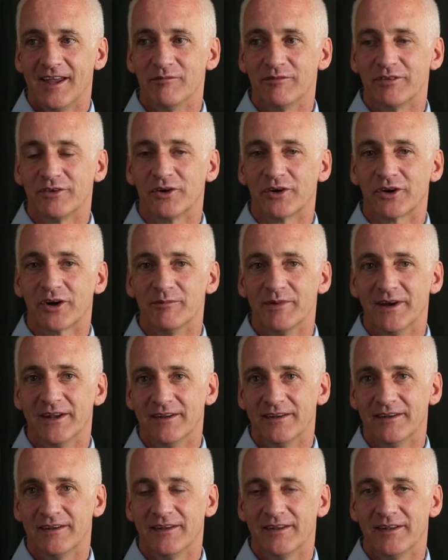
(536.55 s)
So I come in,
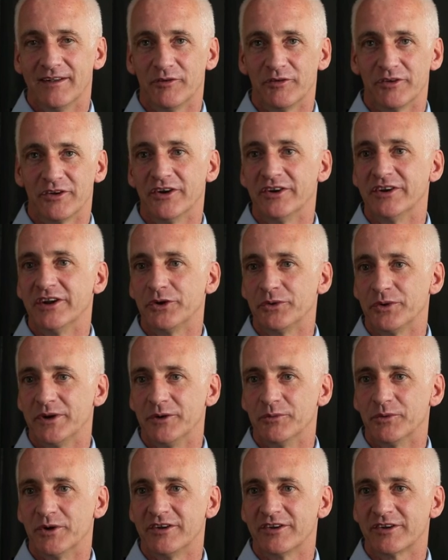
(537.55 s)
and there was an
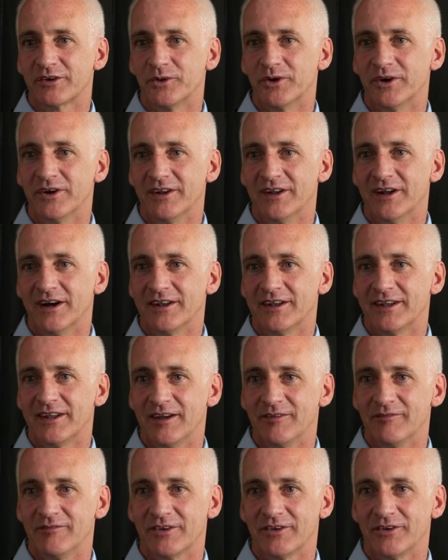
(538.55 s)
under-21 squad at that
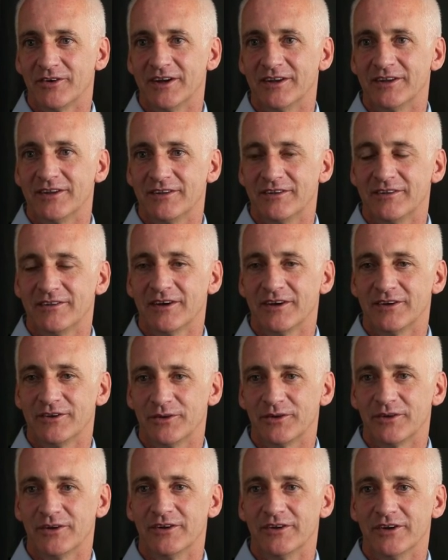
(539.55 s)
time, so I
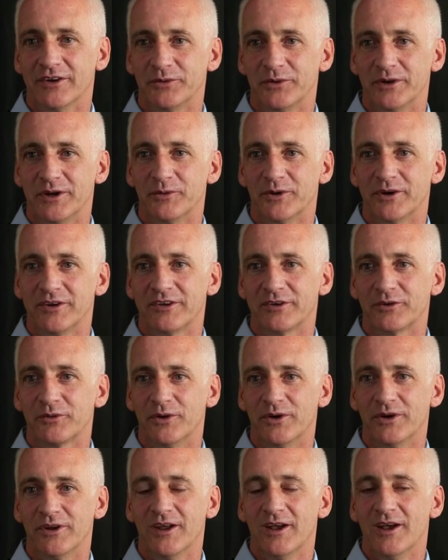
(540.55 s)
took the under-21
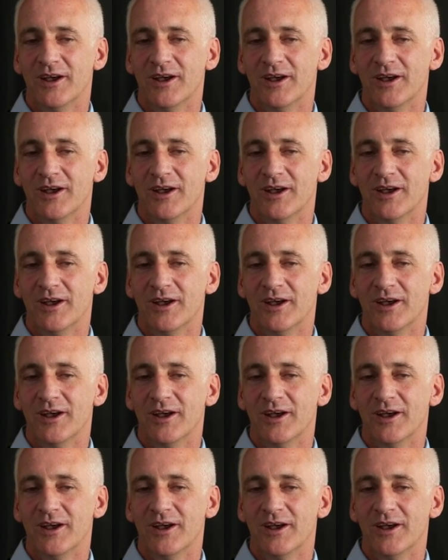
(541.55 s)
squad.